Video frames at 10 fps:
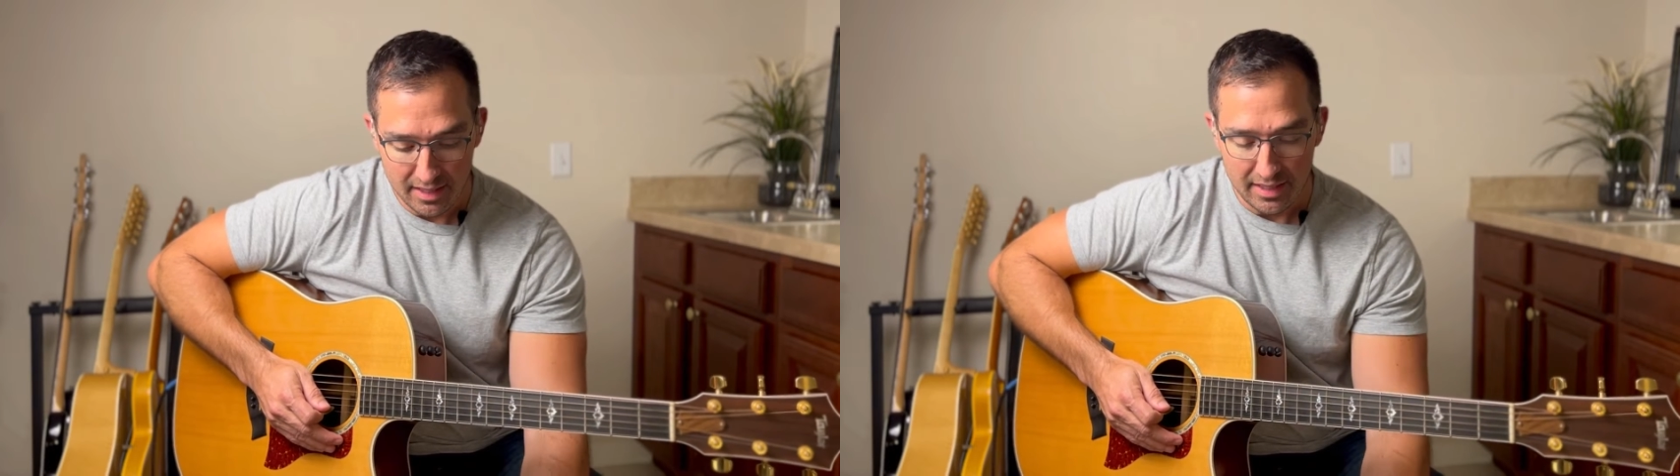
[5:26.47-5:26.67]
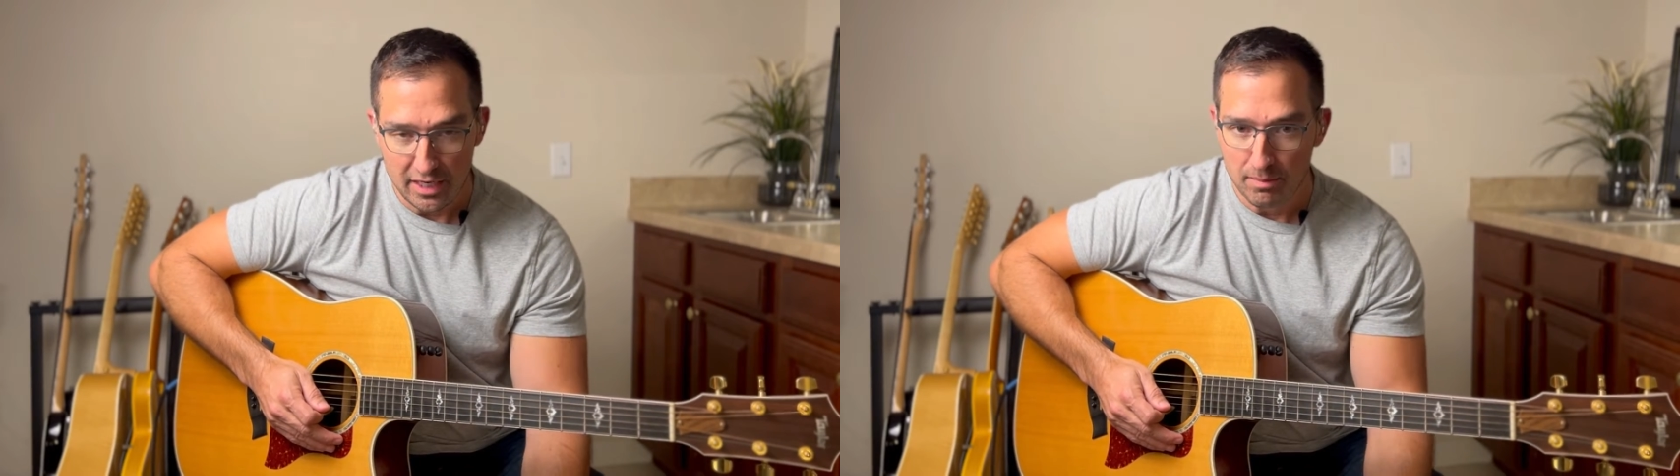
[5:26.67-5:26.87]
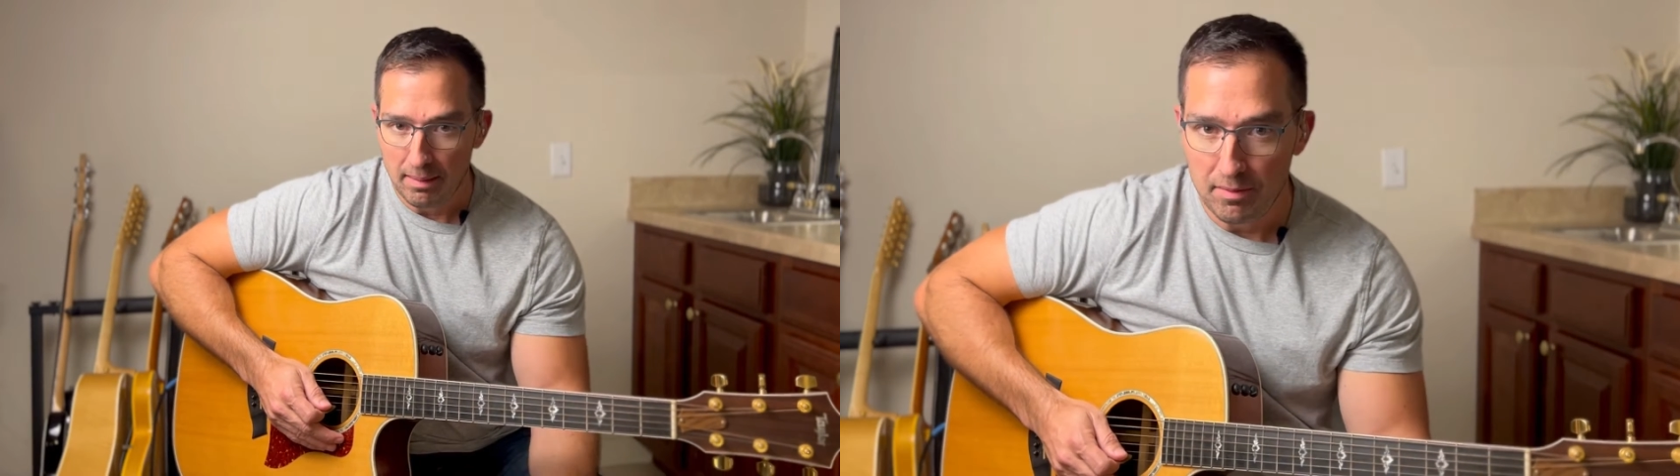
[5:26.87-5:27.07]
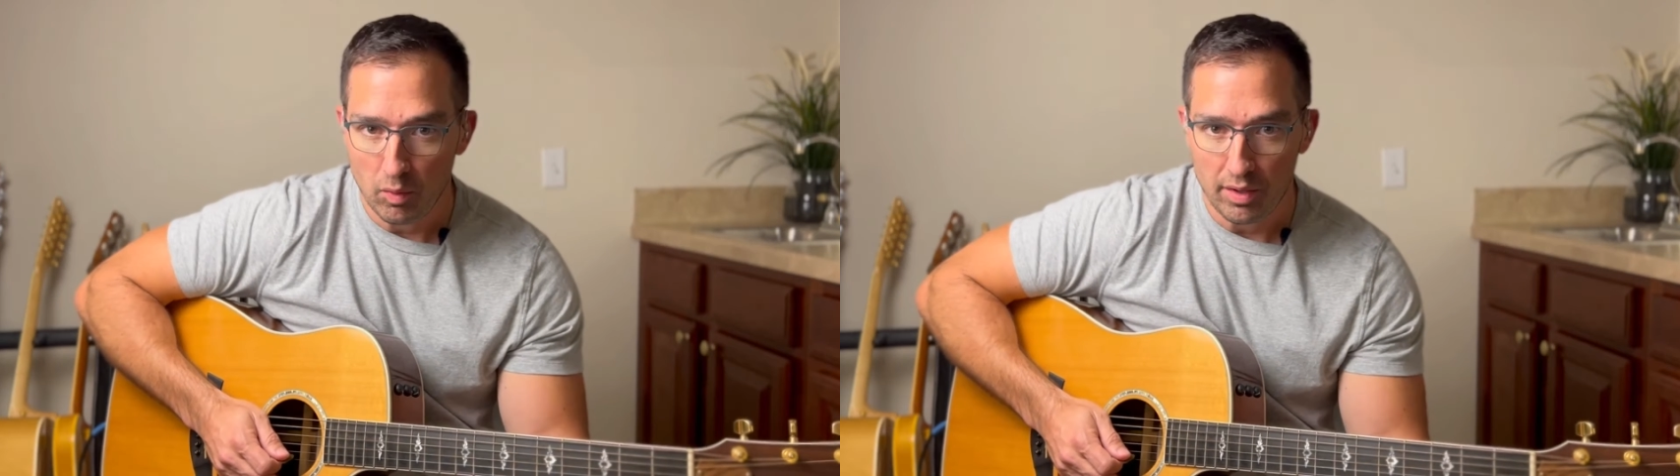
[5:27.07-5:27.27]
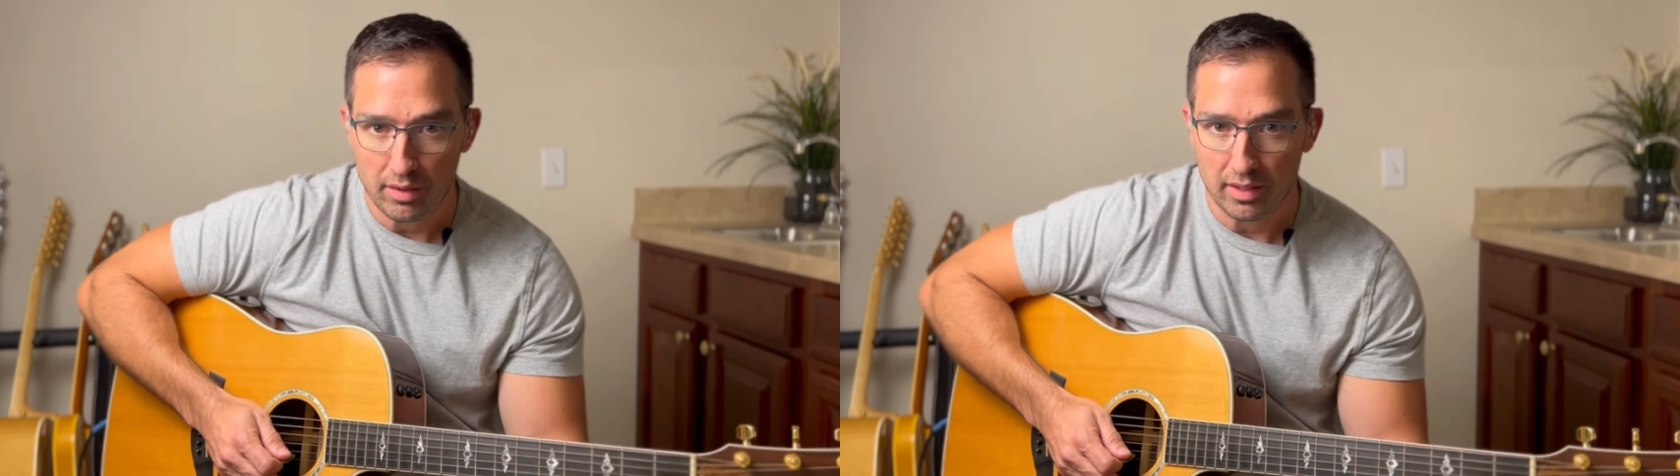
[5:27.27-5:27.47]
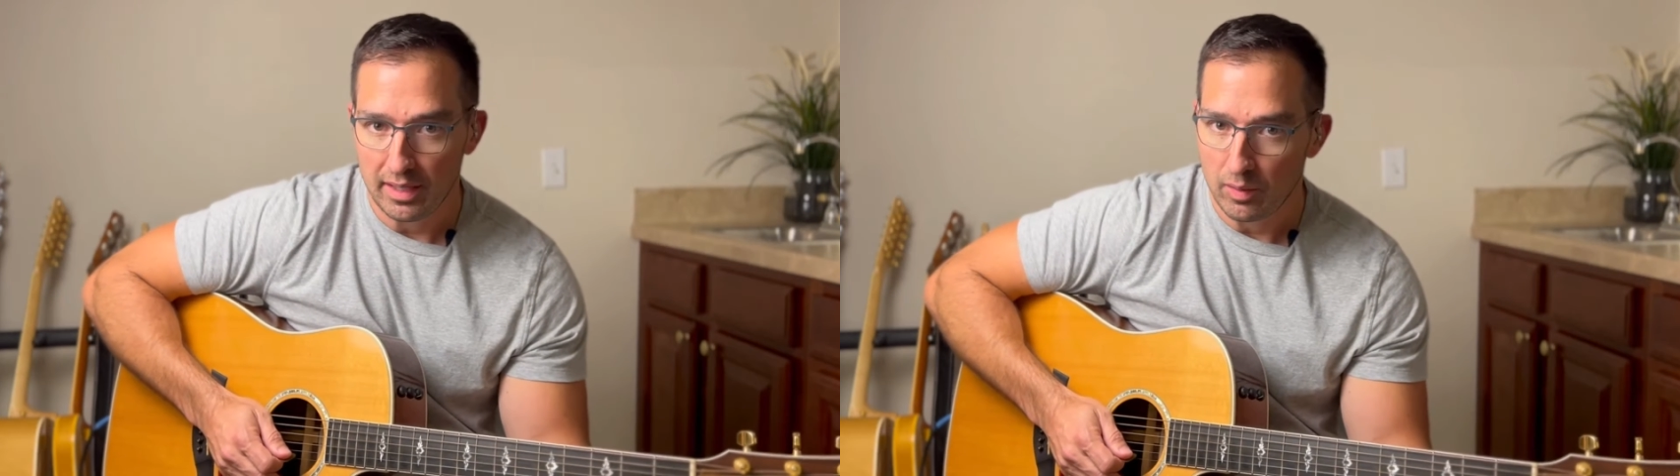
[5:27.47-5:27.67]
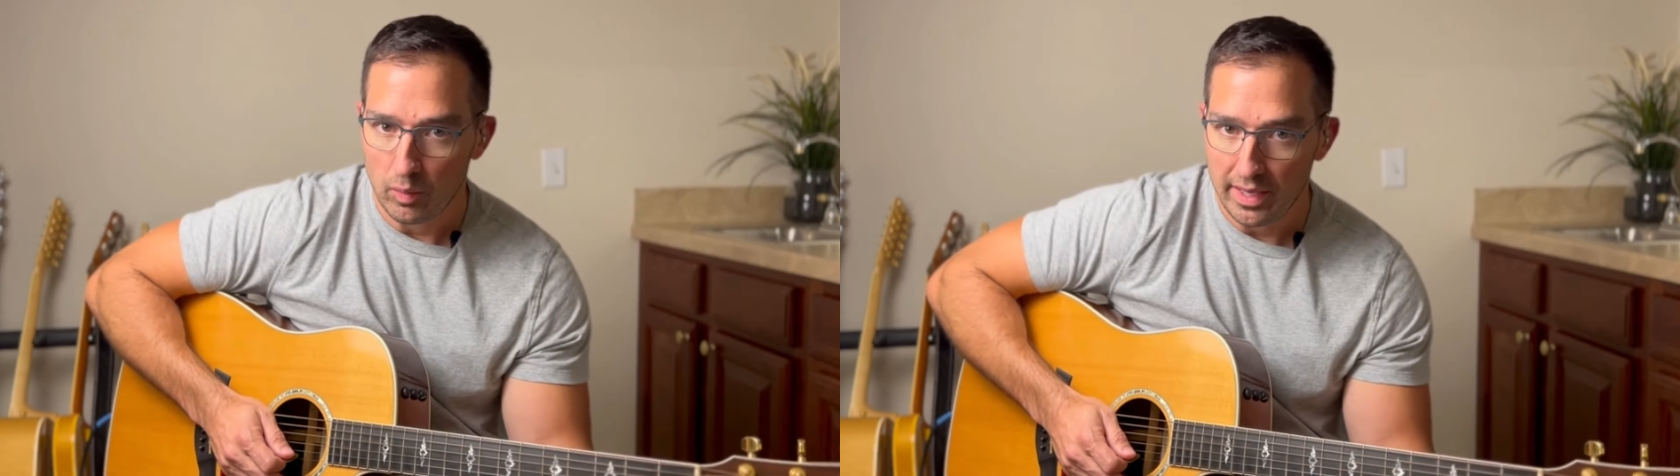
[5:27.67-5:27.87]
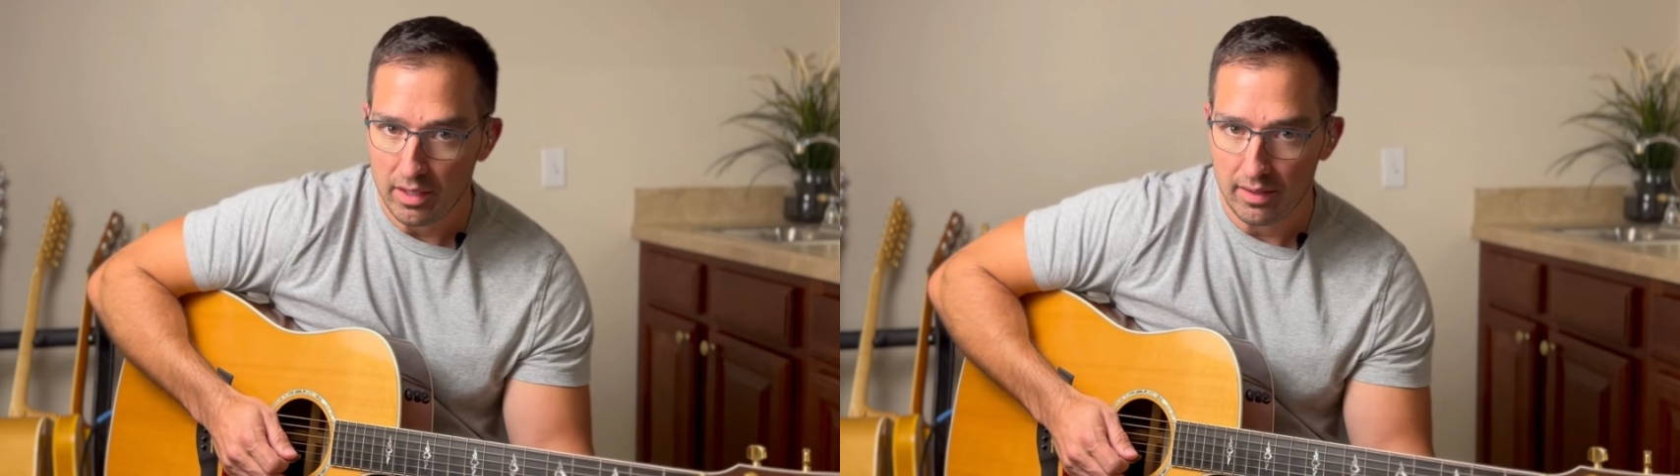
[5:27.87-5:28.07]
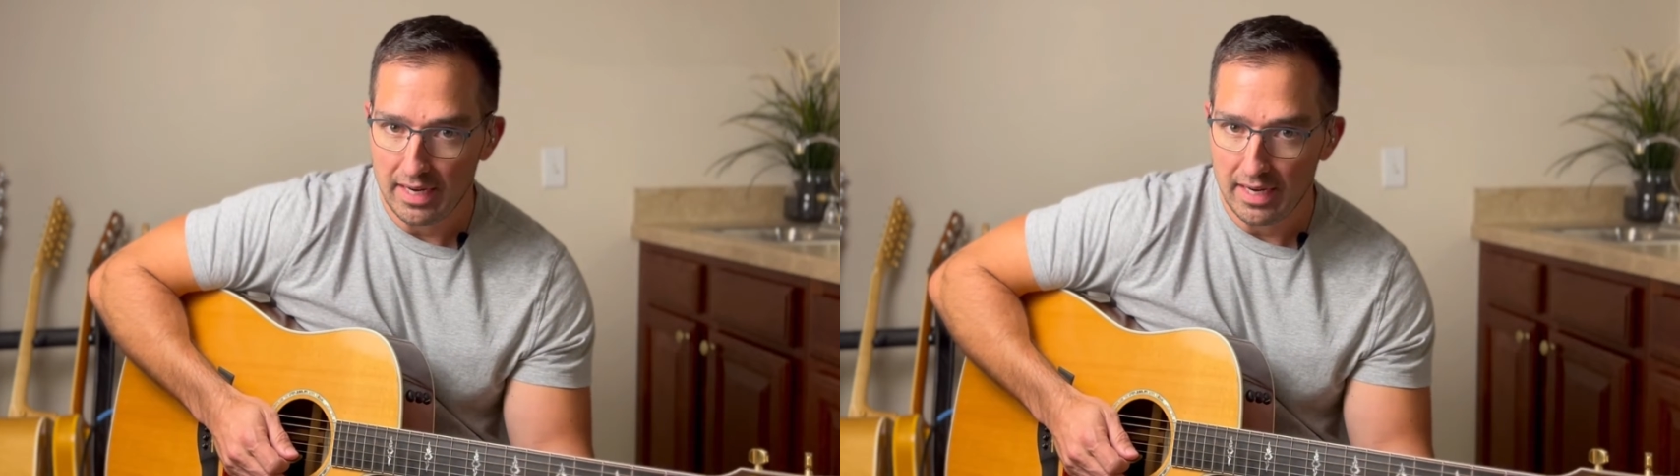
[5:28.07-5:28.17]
Now you might be wondering, like, why don't